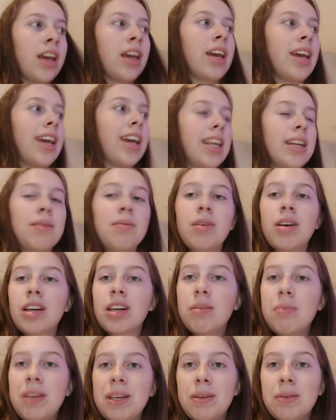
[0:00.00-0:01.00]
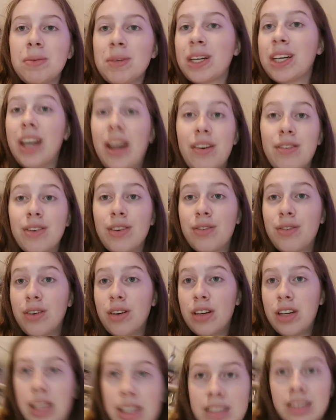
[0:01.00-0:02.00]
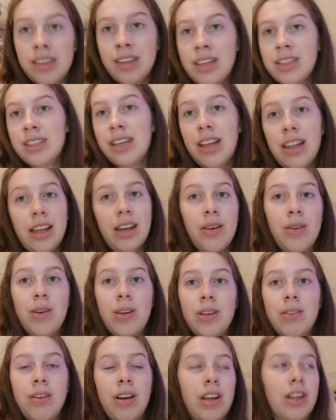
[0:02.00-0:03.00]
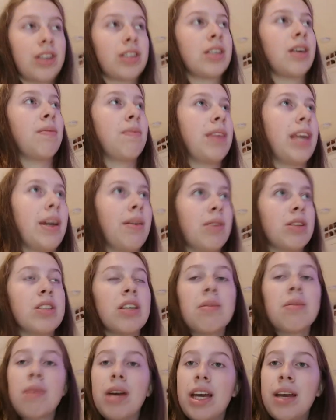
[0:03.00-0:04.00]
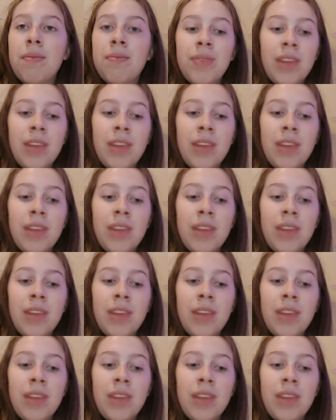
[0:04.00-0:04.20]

and I'm not going to be able to work out for 4 days unless I like go on a run or something, which I might.